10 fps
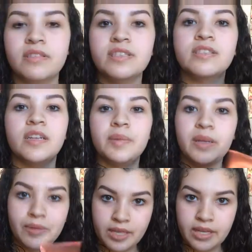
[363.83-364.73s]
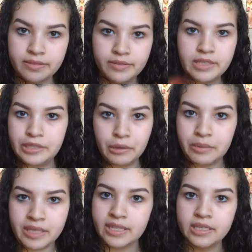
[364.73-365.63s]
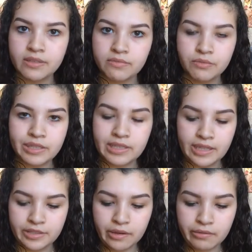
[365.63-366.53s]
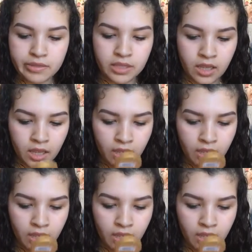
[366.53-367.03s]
this is going to be number 10 don't need it really i don't